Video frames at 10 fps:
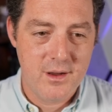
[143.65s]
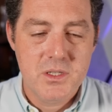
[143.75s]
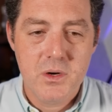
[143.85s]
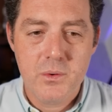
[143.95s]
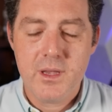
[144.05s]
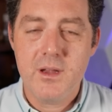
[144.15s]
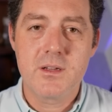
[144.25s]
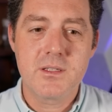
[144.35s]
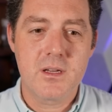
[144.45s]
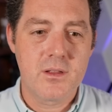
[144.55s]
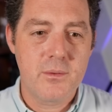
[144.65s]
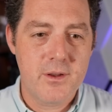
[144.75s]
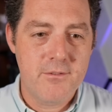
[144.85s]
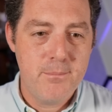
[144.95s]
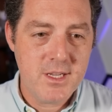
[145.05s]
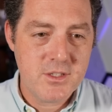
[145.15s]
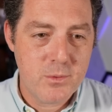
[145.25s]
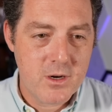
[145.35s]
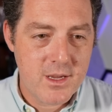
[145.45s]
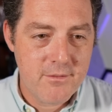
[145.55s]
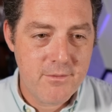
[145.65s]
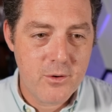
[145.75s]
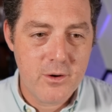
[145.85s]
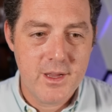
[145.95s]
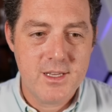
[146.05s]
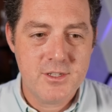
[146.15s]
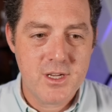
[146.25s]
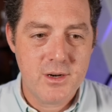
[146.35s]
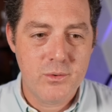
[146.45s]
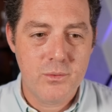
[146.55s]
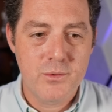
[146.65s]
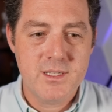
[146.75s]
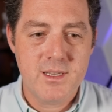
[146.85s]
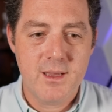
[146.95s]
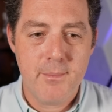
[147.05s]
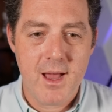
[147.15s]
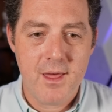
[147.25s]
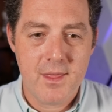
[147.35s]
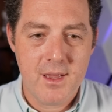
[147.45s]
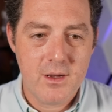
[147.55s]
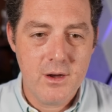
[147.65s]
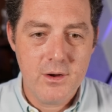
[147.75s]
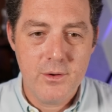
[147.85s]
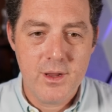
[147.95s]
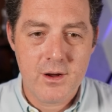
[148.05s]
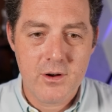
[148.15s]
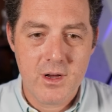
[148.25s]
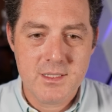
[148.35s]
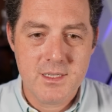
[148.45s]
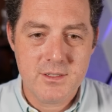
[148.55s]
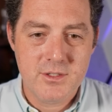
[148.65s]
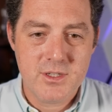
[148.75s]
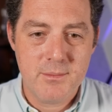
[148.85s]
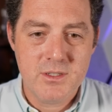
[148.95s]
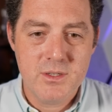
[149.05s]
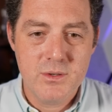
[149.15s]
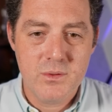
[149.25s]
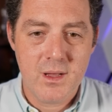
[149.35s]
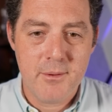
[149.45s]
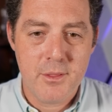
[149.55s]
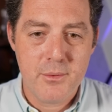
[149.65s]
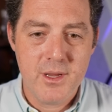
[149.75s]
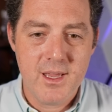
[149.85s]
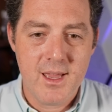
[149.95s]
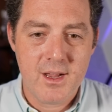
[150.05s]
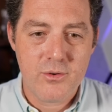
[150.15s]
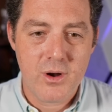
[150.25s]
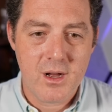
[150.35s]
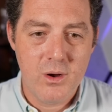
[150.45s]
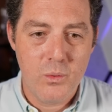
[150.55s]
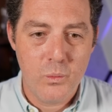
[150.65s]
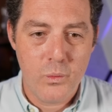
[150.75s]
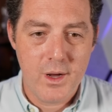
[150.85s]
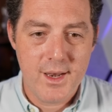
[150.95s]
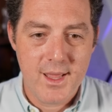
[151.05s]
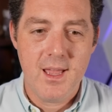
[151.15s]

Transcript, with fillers: So here's a little bit of benchmarking for it, general reasoning, math, and code across here's Gemma 2, Llama 3, and Grok 1.